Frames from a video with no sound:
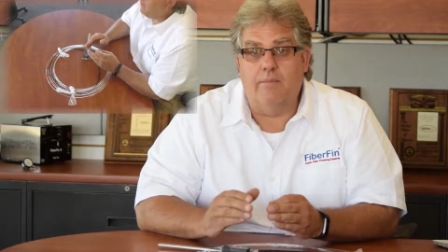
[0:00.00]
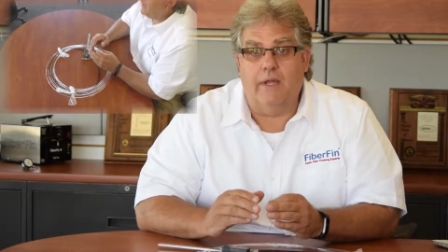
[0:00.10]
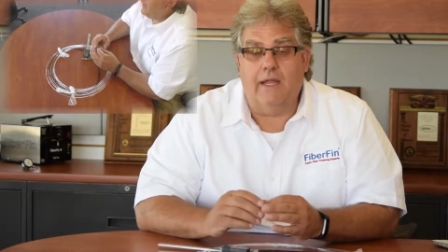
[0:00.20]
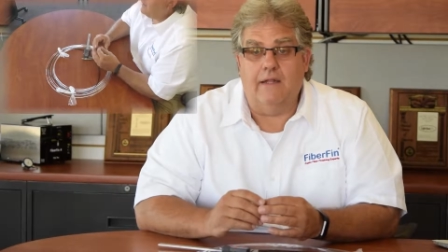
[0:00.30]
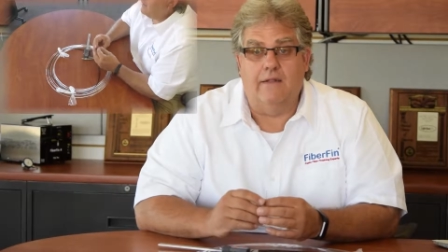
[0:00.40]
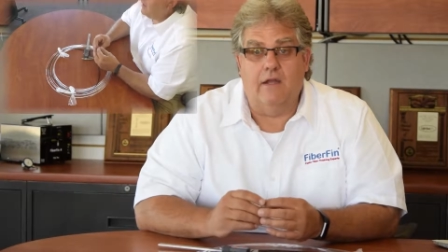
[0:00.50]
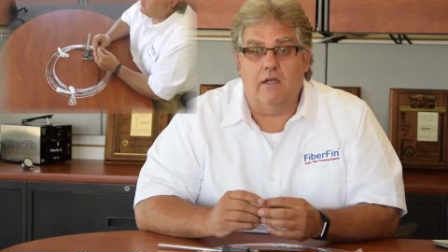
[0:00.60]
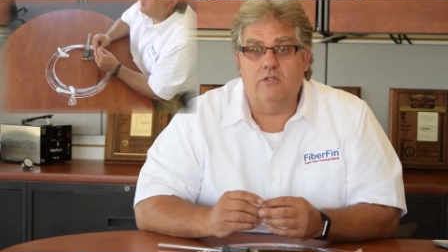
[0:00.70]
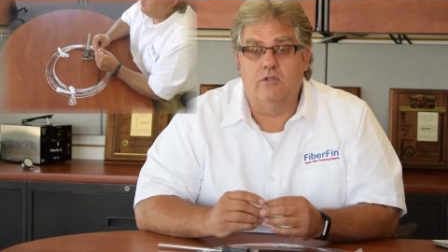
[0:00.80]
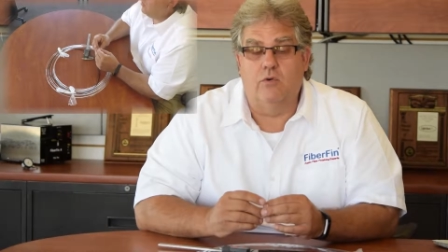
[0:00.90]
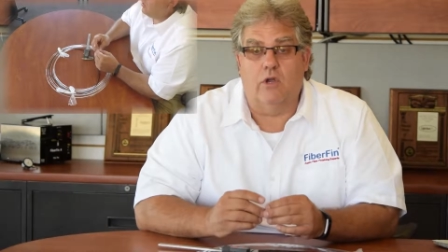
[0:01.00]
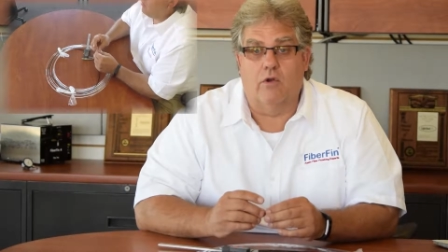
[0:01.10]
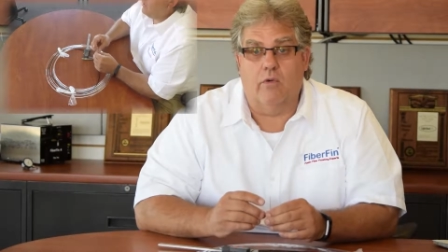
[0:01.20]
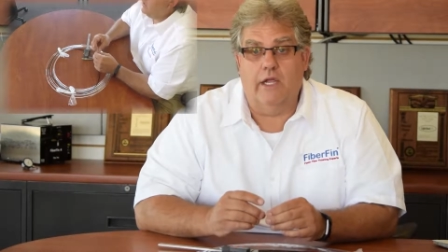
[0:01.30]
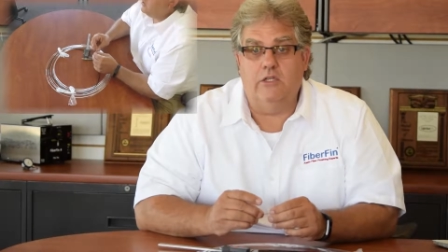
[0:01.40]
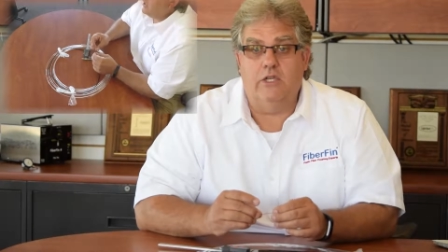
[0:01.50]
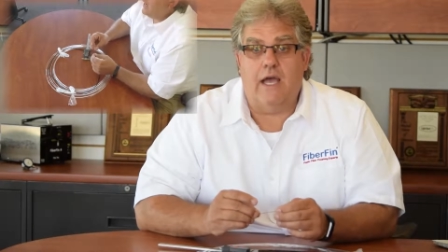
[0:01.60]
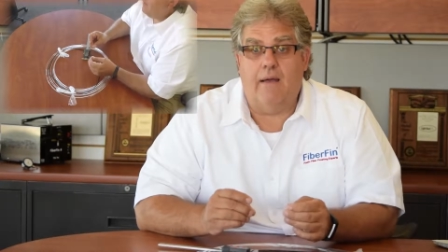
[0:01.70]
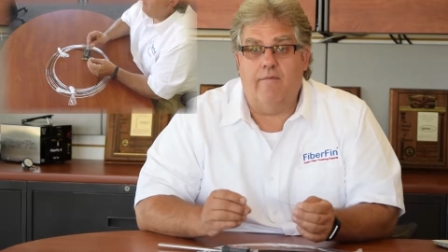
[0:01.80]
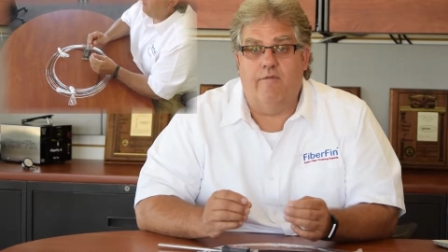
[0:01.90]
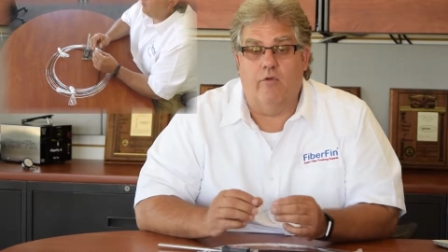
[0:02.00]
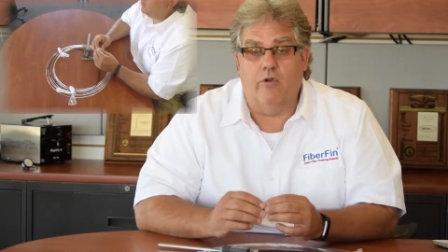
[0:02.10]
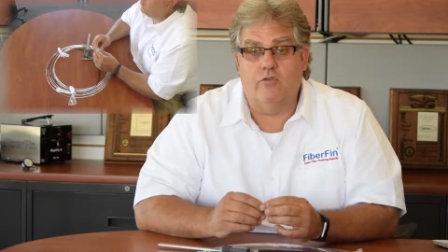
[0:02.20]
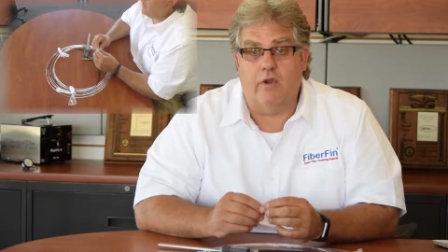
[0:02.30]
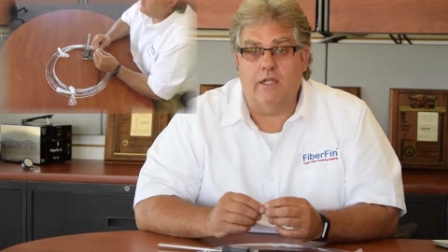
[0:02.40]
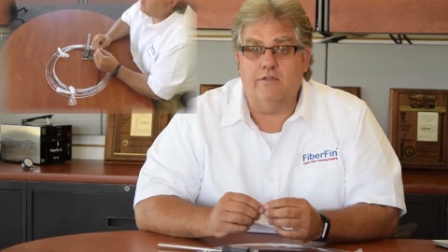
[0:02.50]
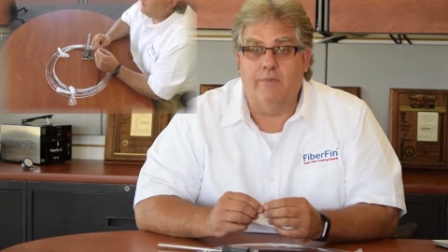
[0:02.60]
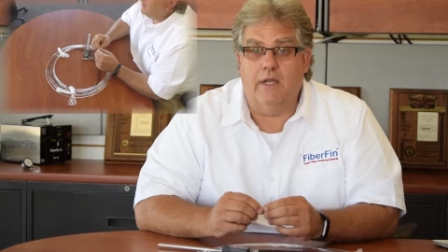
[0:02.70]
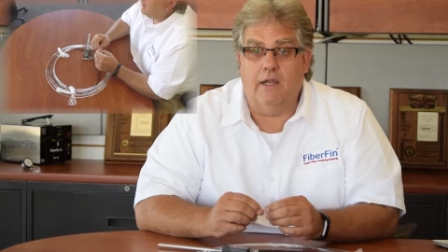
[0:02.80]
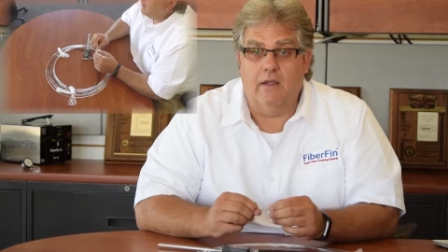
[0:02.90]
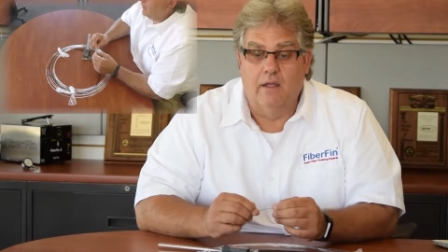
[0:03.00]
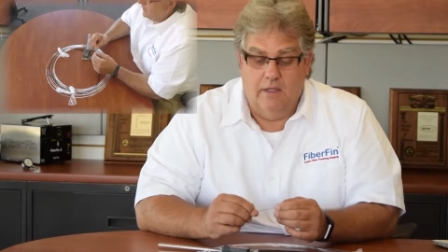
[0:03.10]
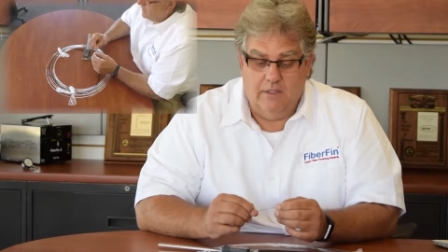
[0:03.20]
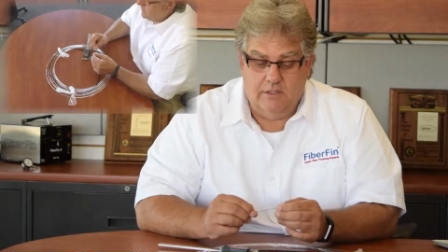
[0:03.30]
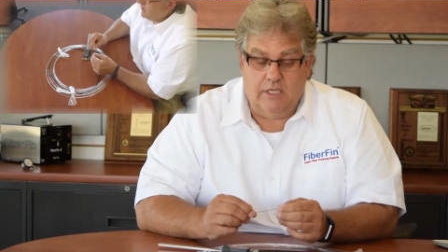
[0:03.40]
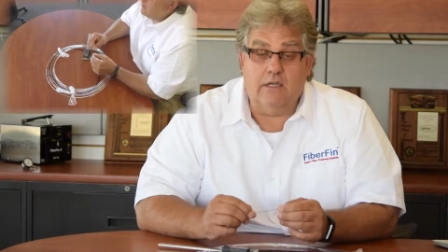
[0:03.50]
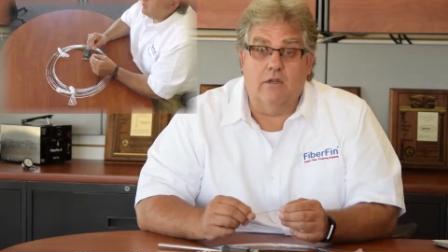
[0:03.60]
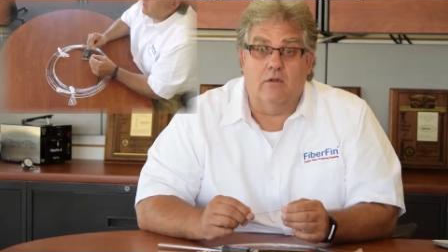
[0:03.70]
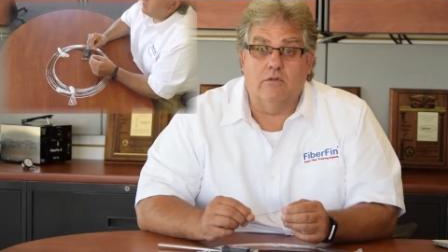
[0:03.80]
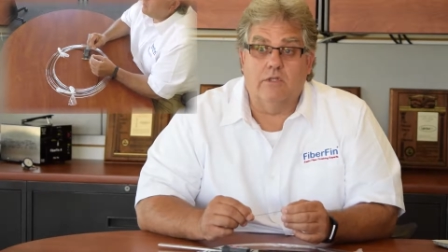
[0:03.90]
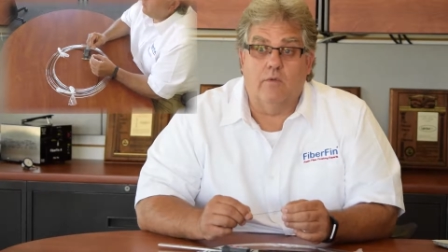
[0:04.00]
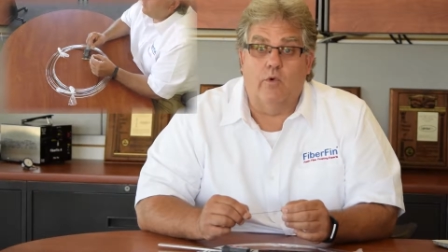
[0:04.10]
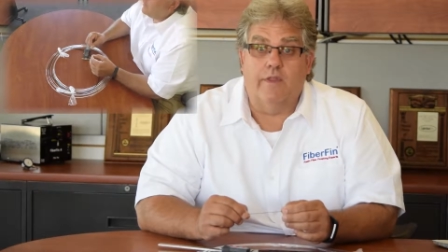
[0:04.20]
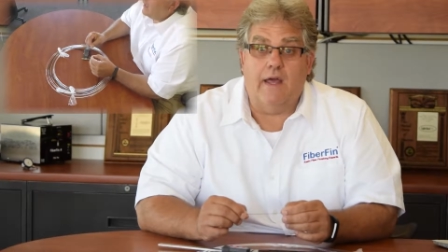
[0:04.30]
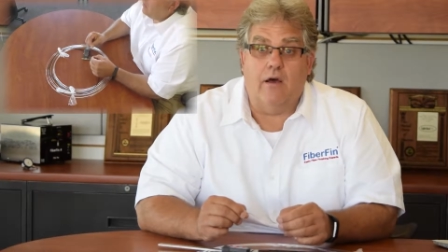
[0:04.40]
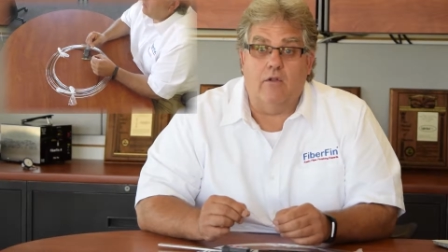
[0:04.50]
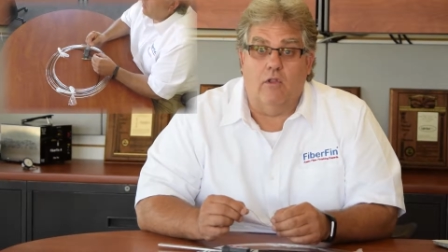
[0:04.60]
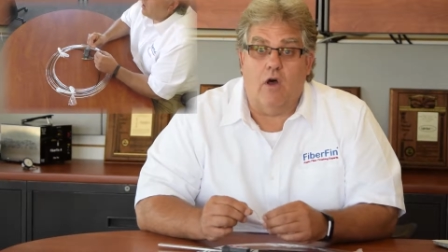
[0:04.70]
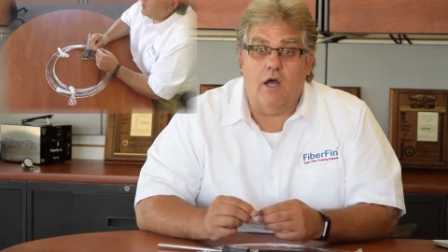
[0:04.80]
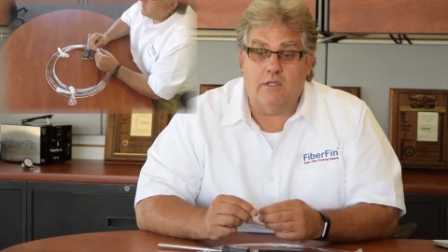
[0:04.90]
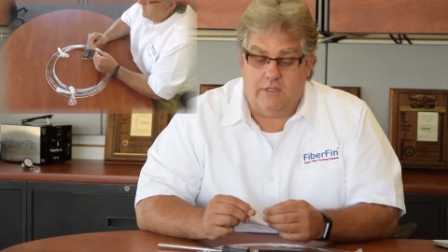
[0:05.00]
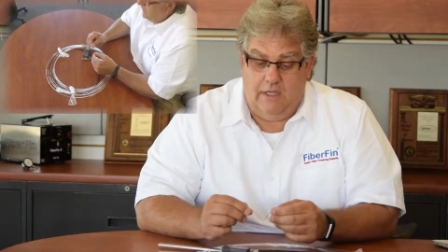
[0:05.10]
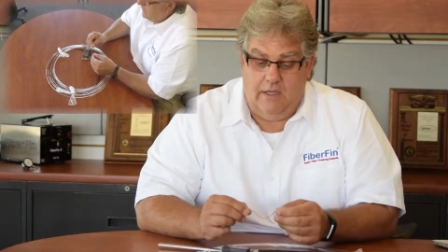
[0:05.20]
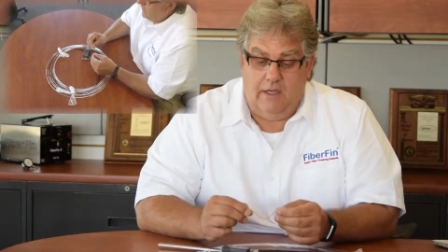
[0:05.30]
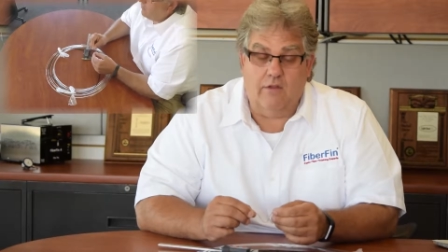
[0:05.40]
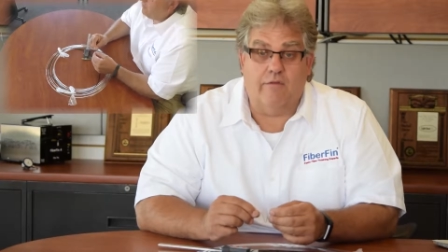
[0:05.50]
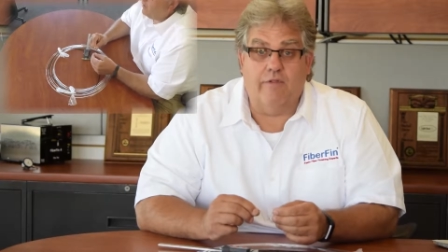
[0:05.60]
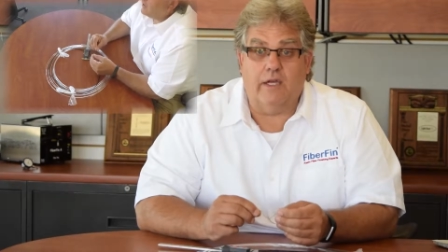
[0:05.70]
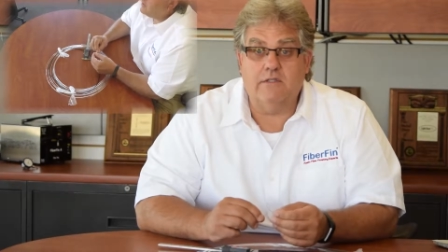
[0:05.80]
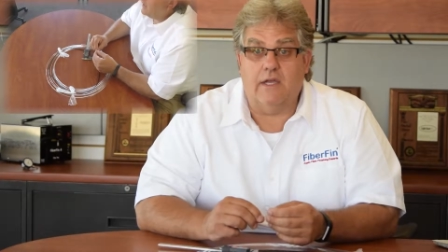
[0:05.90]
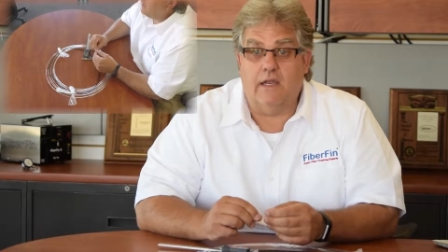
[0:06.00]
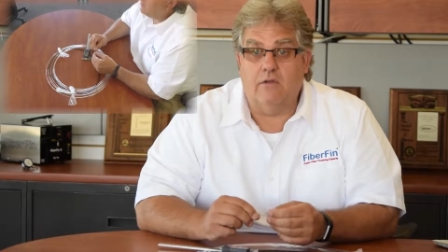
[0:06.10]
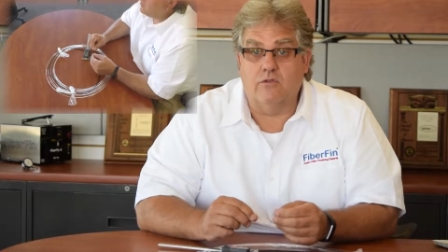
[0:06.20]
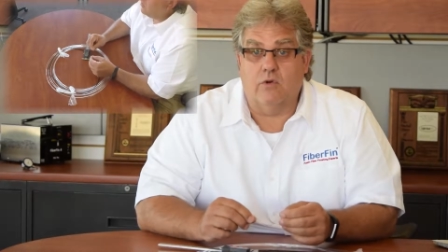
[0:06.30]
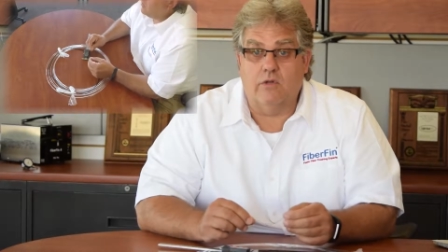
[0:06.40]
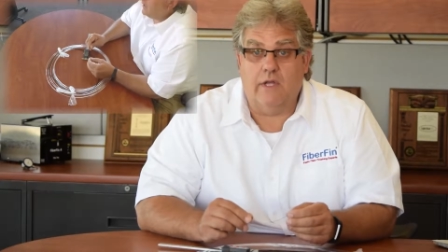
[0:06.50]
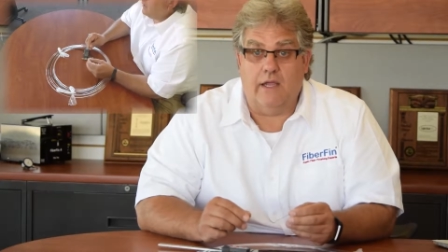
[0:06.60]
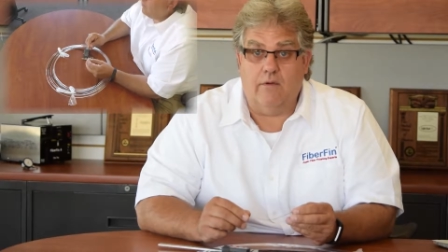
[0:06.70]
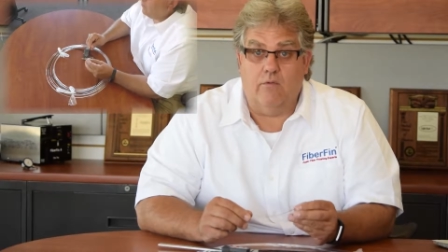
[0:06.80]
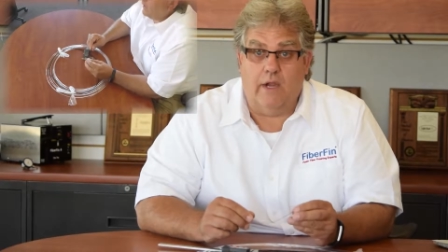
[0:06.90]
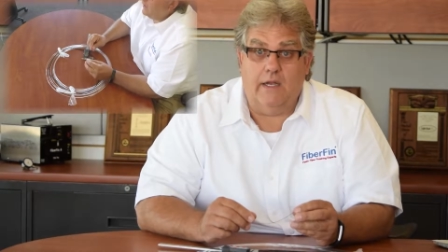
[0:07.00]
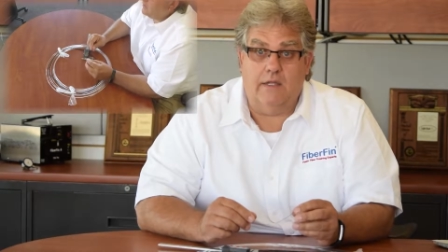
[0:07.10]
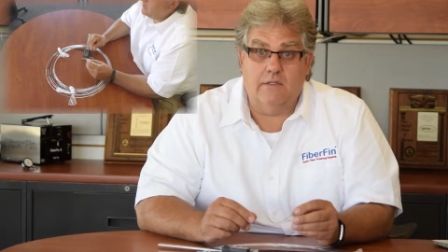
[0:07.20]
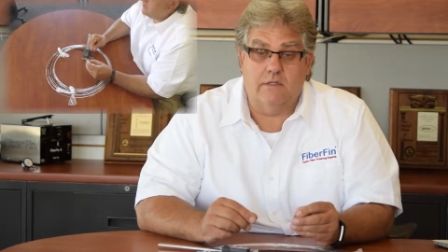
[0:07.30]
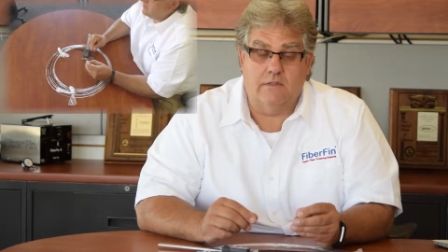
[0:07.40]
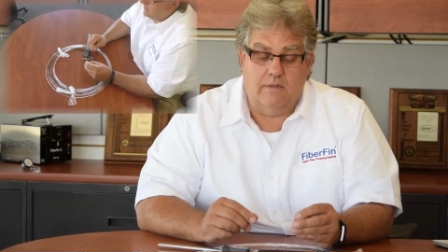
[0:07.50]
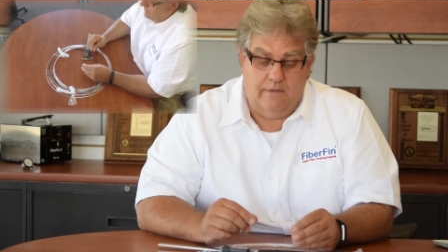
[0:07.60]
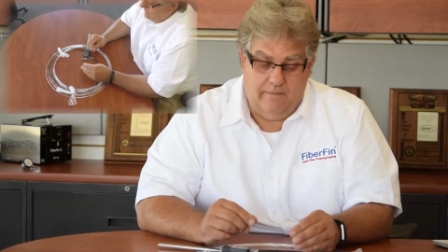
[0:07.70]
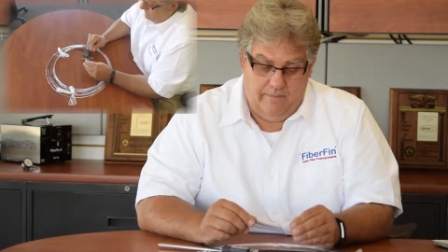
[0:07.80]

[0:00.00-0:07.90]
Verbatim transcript: but it does do a great job for transmitting signals without loss in either flex cycles or tight radiuses.